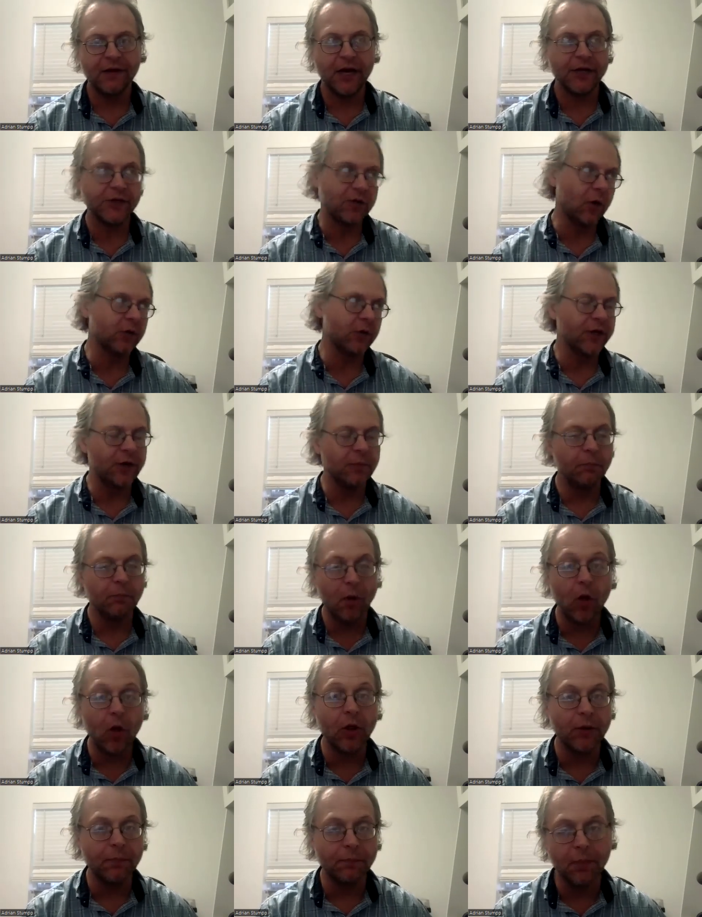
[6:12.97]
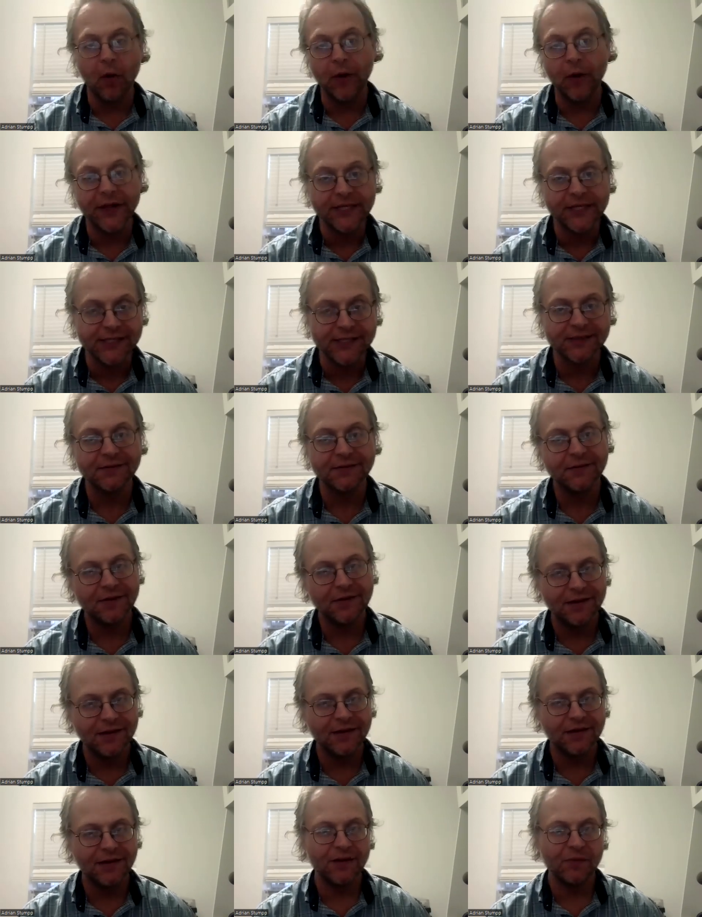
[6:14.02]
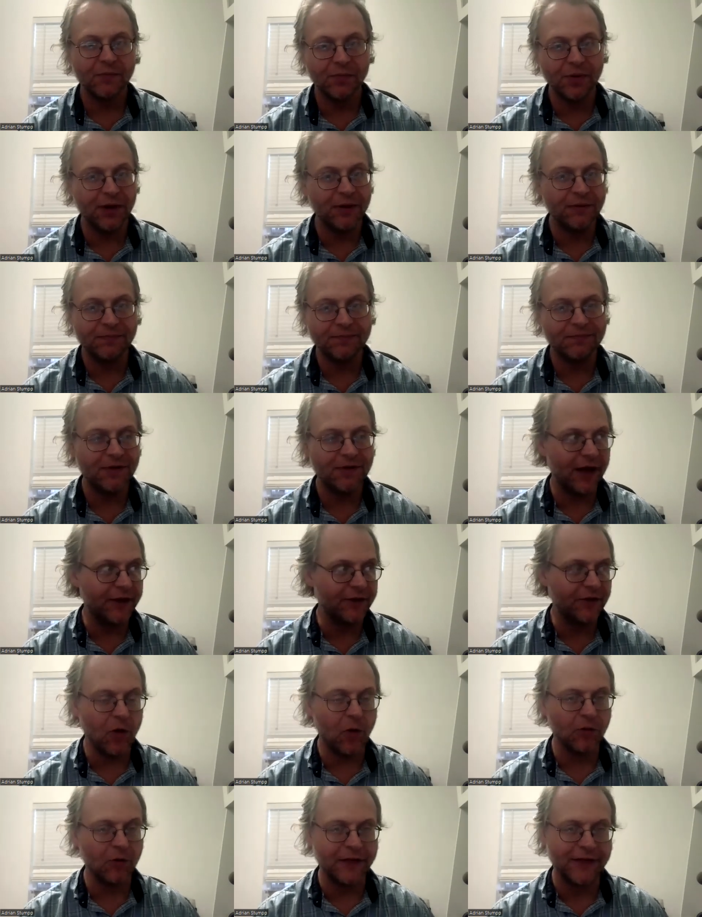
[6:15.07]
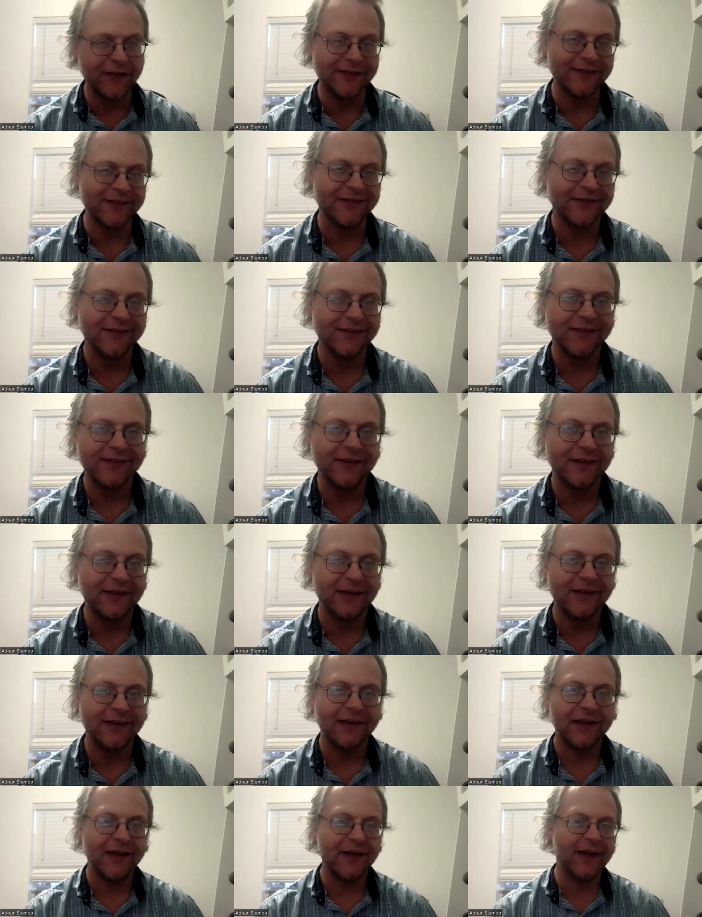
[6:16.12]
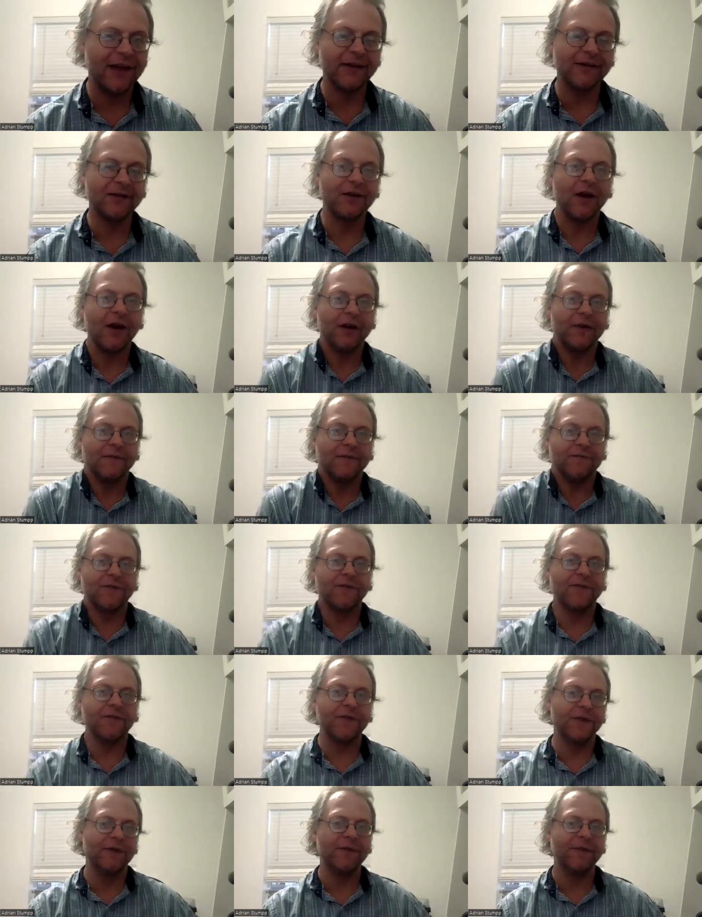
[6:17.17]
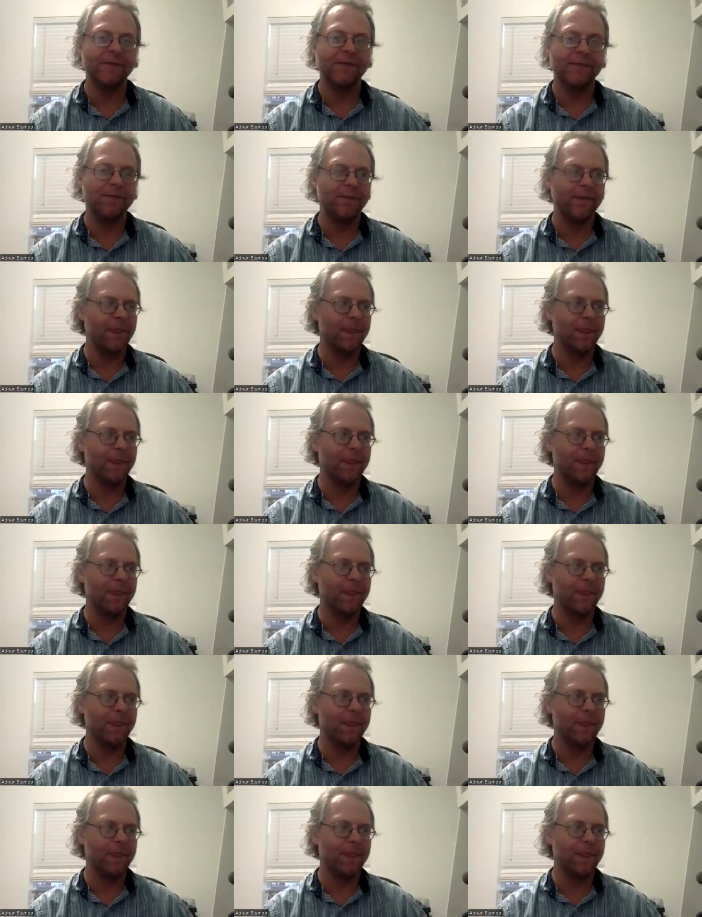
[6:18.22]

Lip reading: I told it in bullet points, but I told it. And kind of the